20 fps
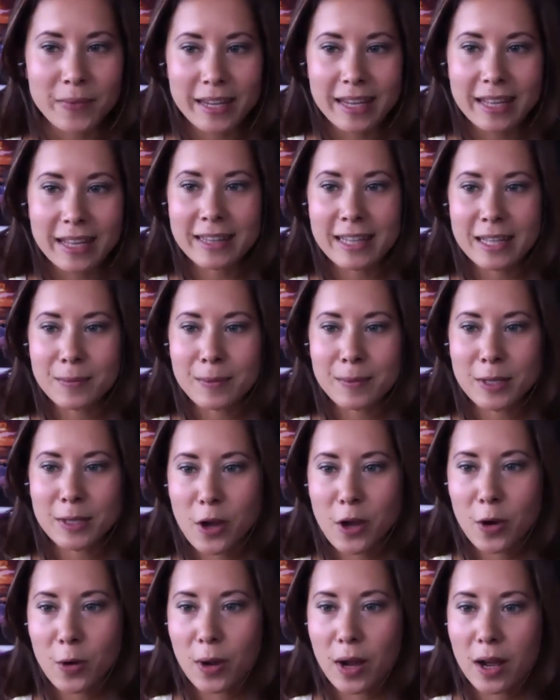let me
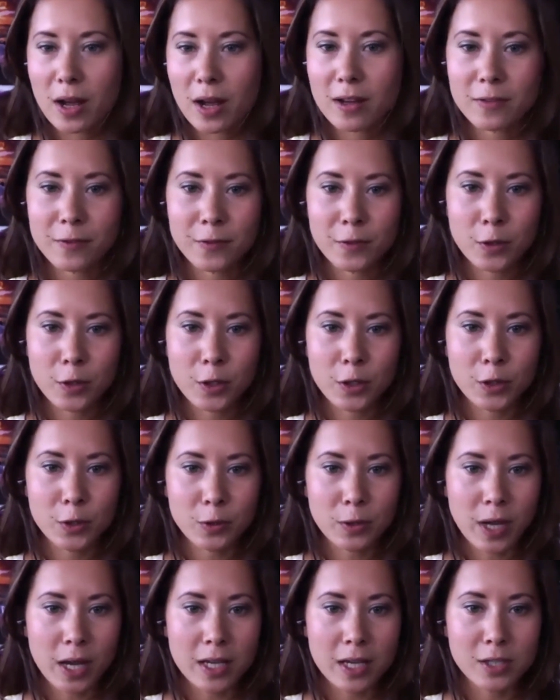know, for you
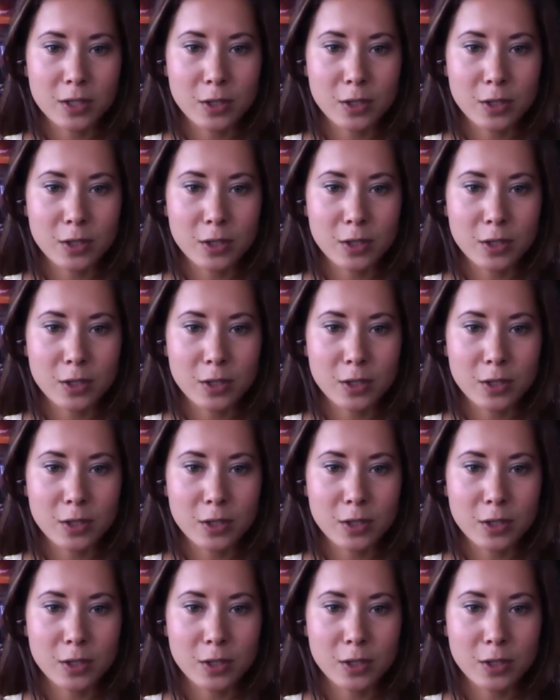guys